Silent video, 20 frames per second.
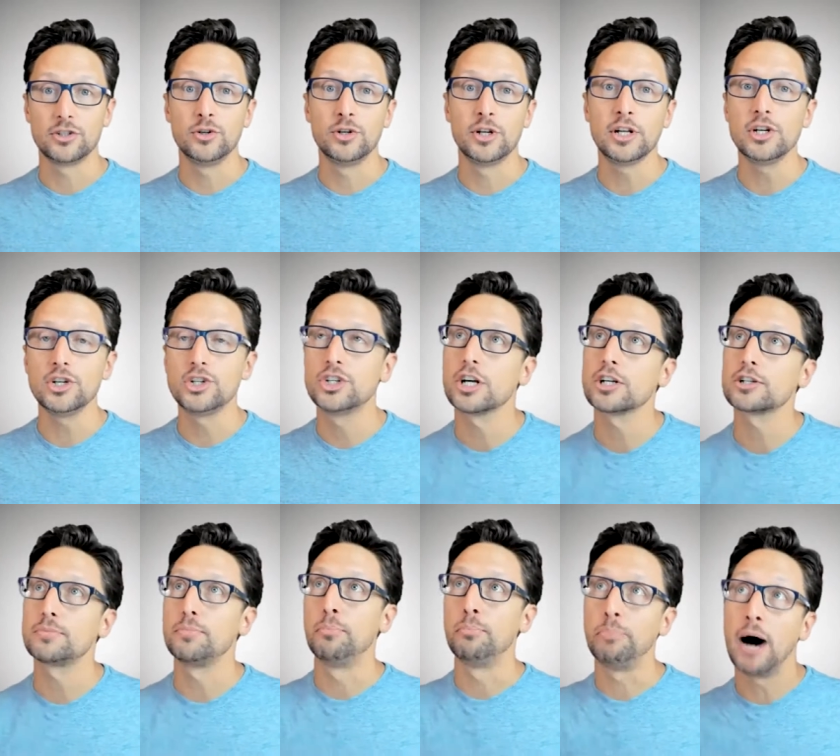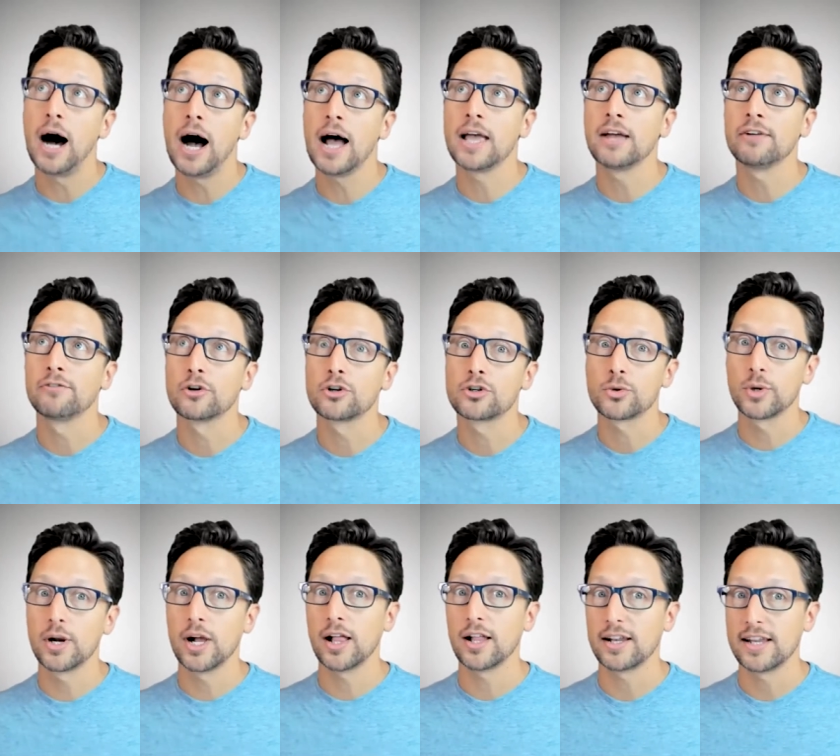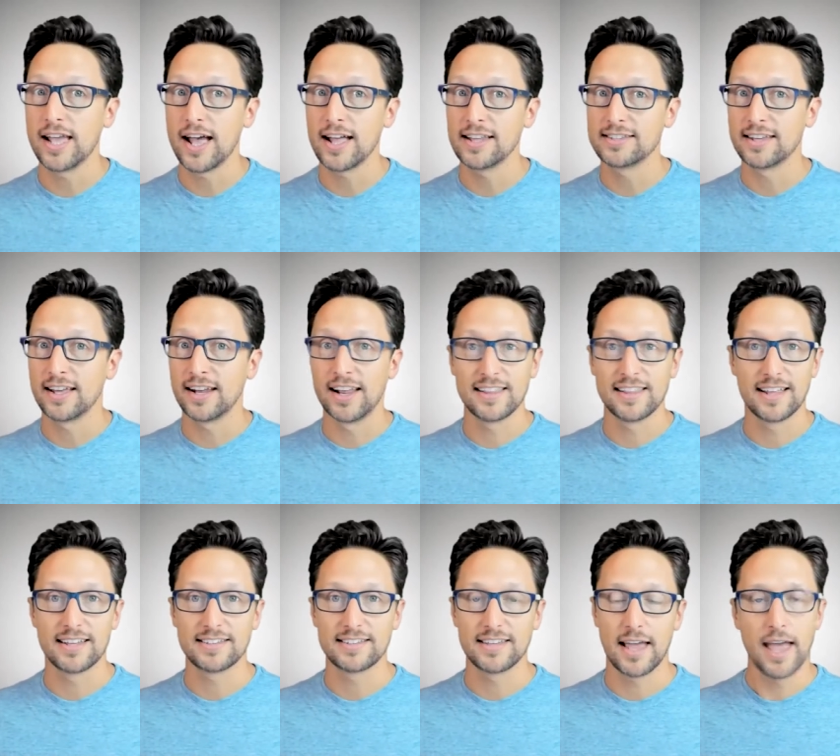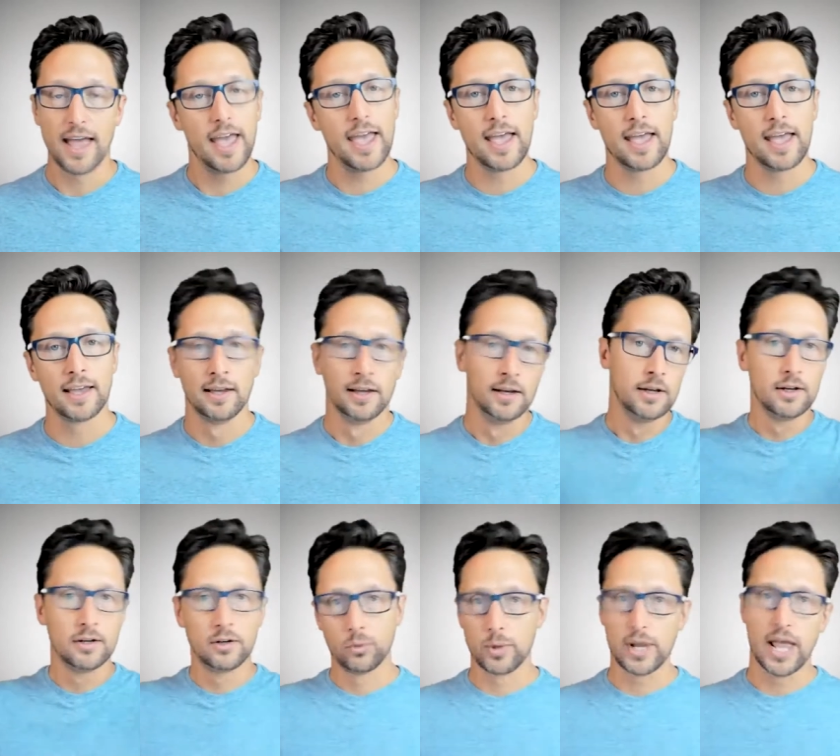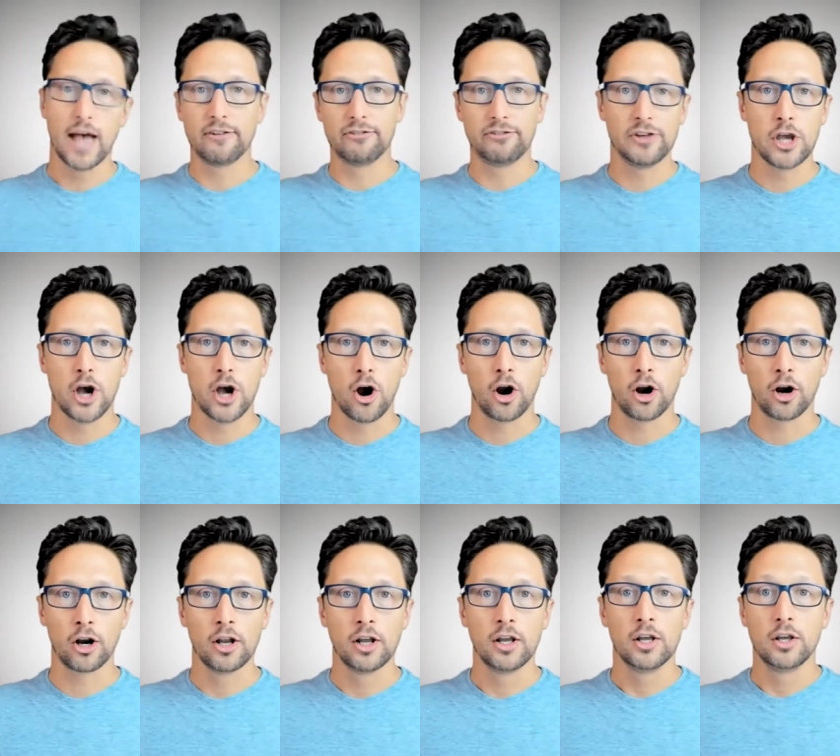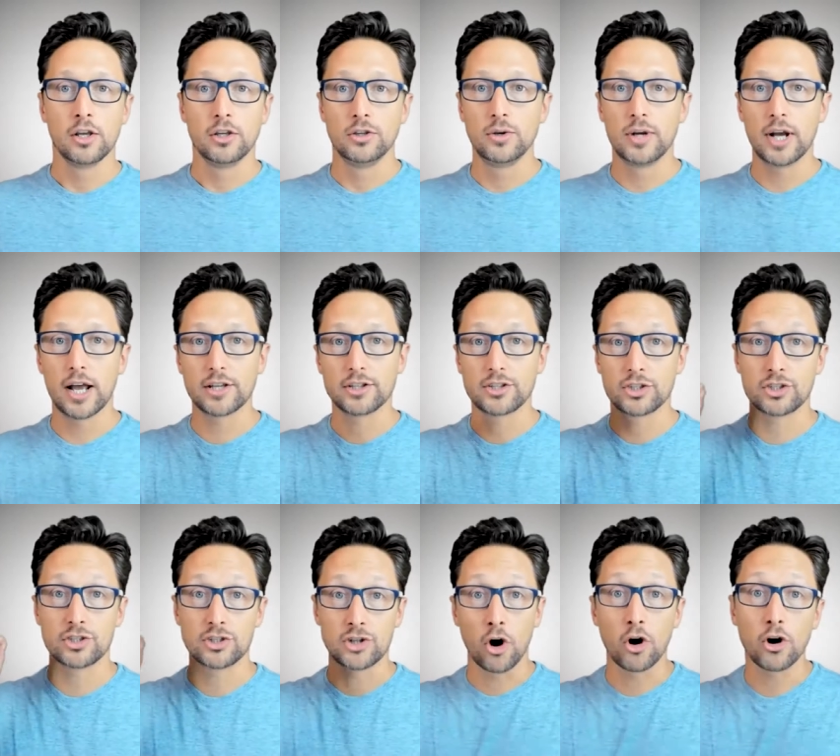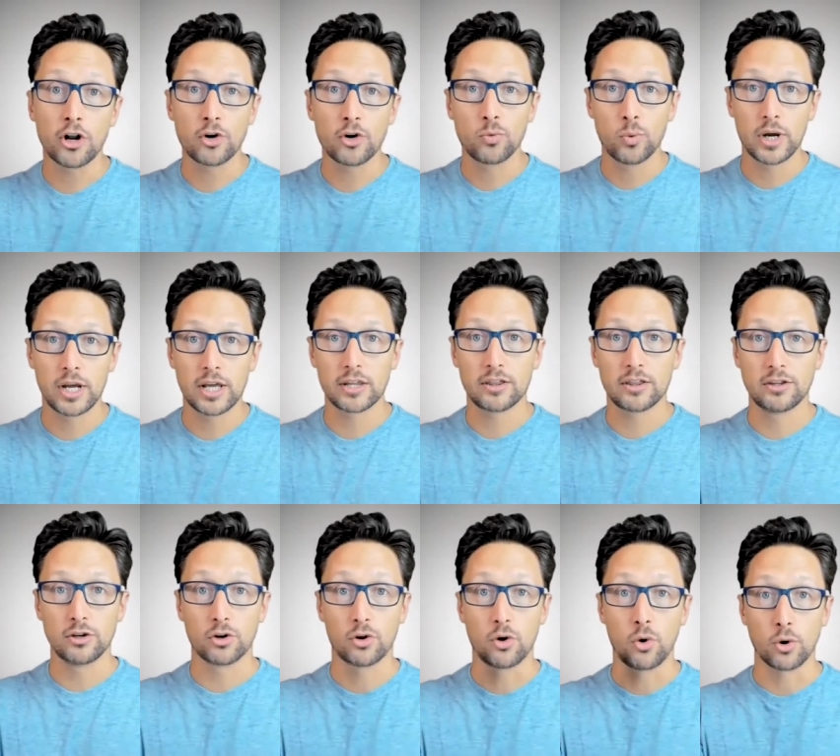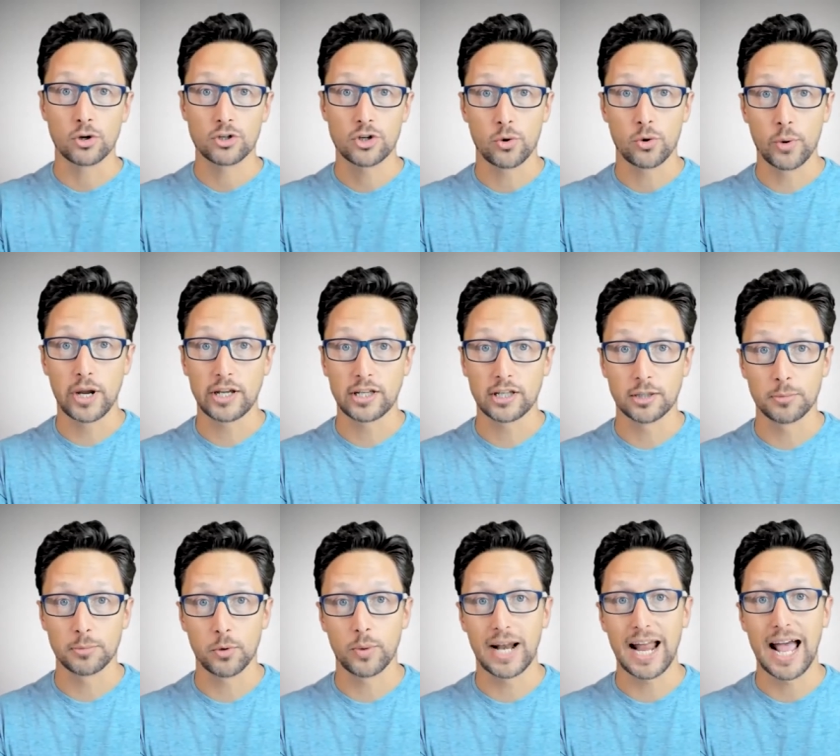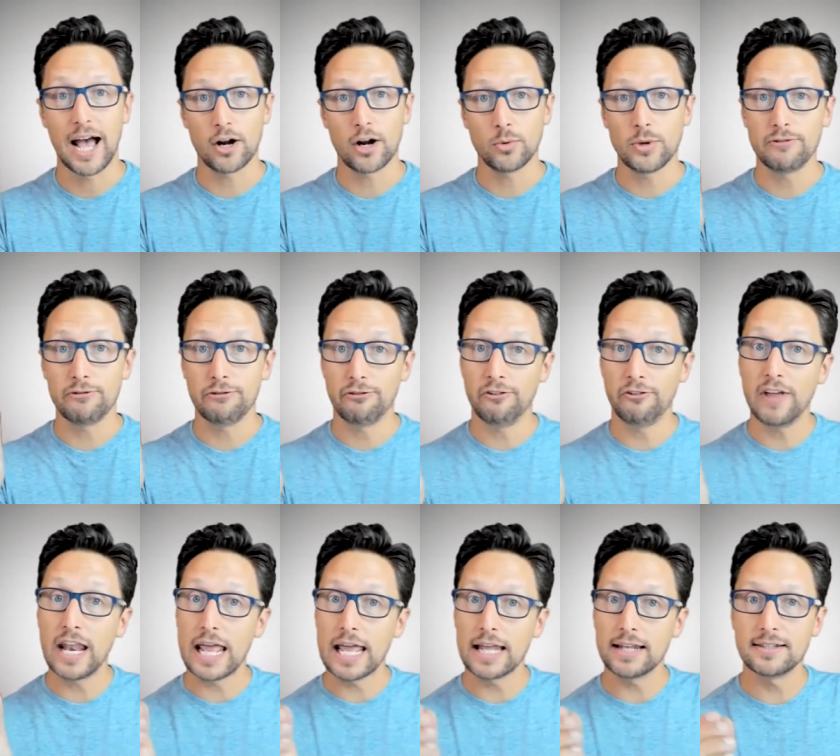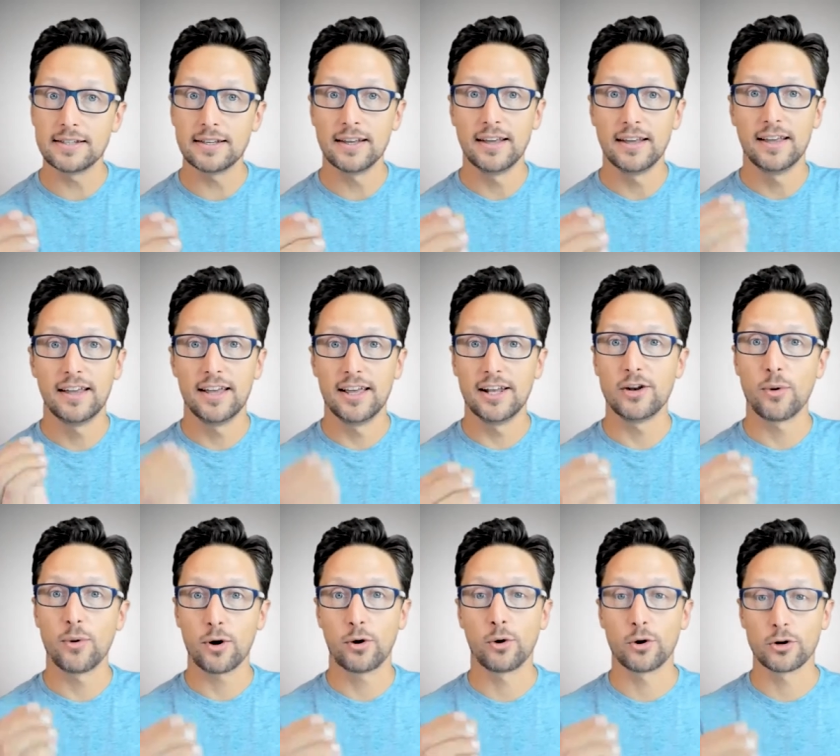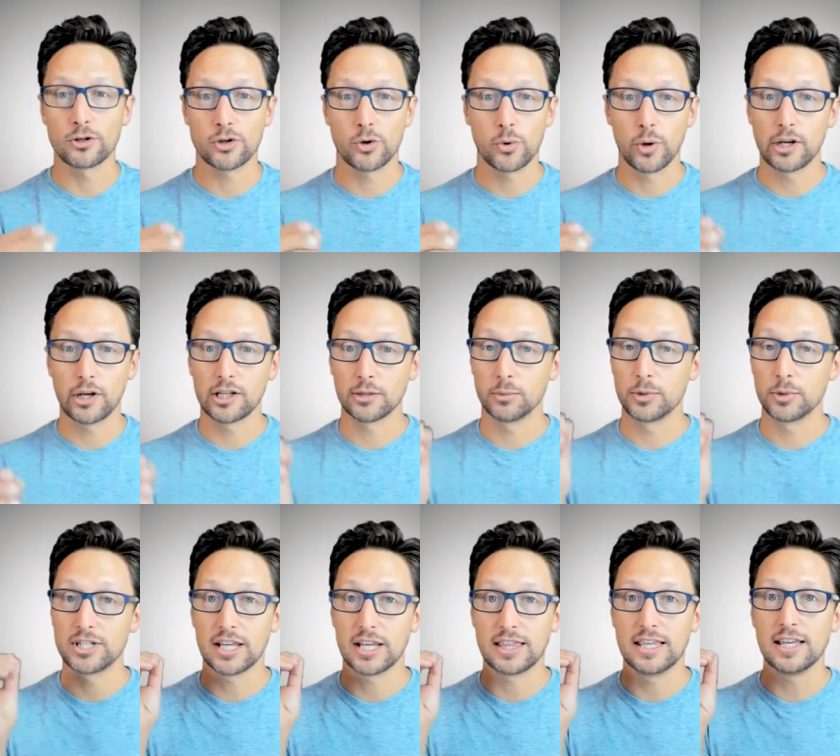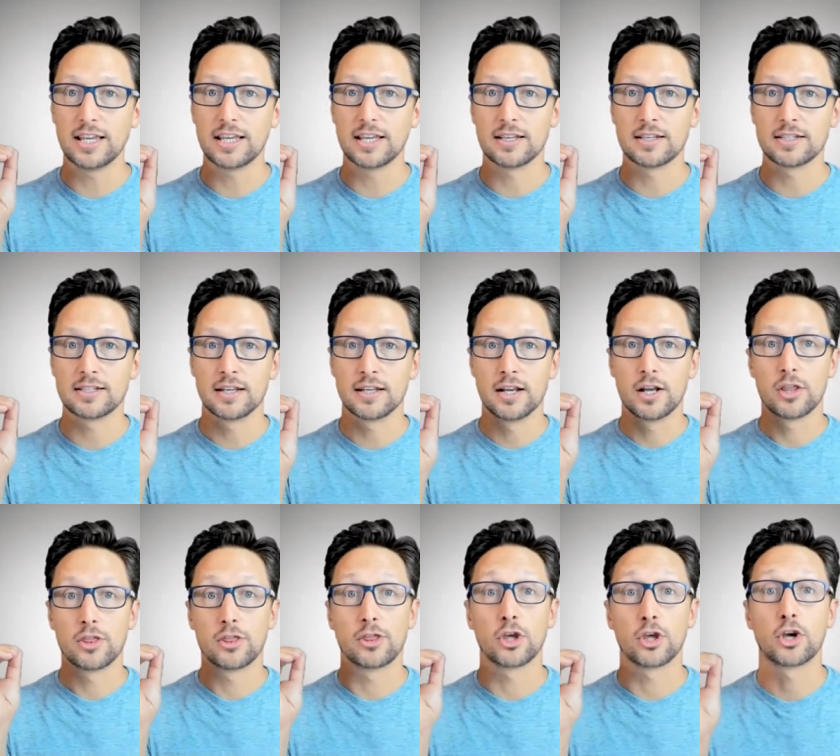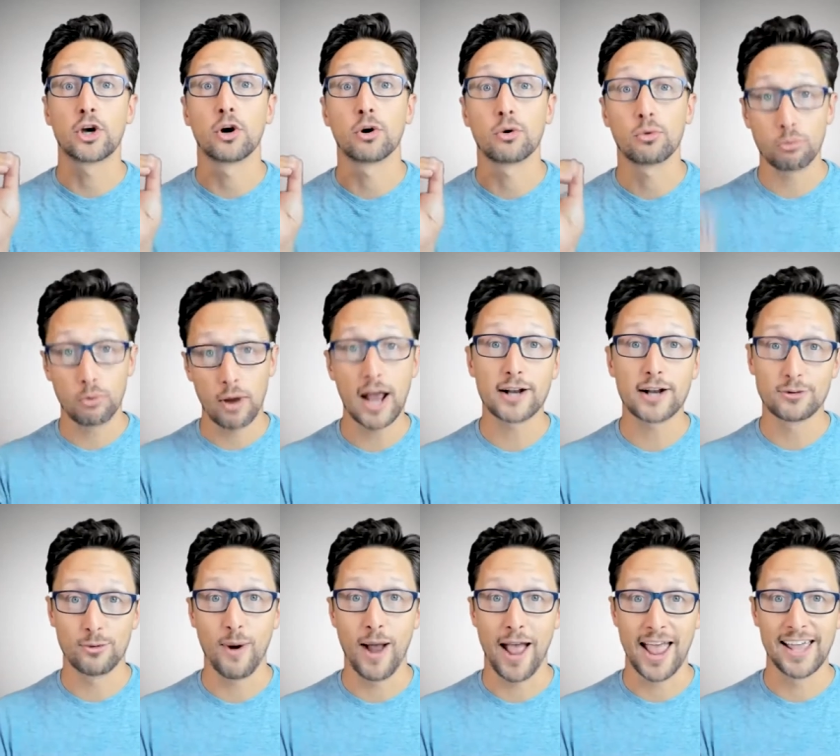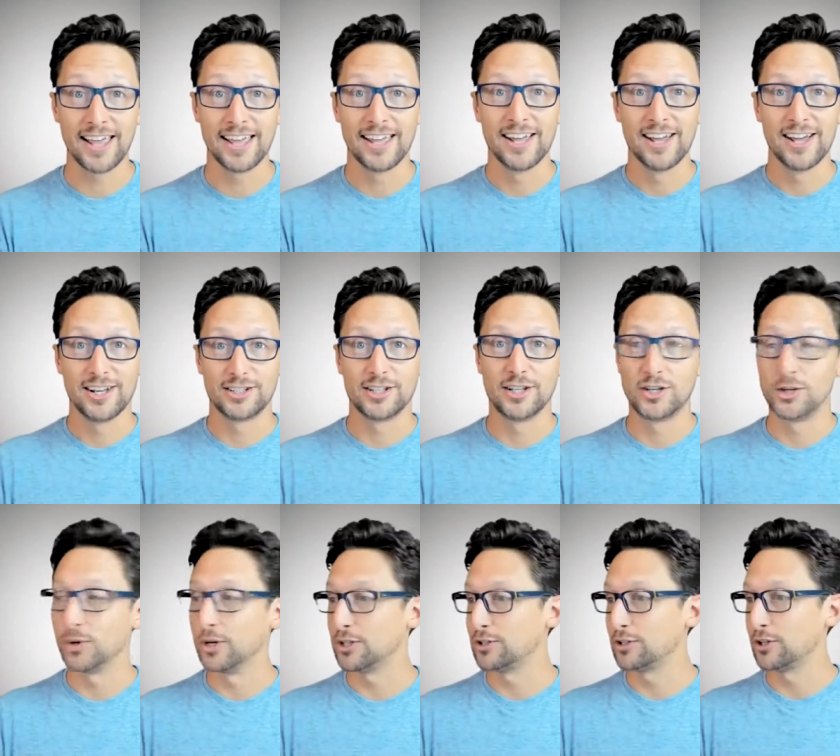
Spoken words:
You didn't just buy a virtual reality headset and then say, "Hey, we have VR." You guys started with your course curriculum and went, how do we fit it into our course curriculum, which I think is the correct way to do it.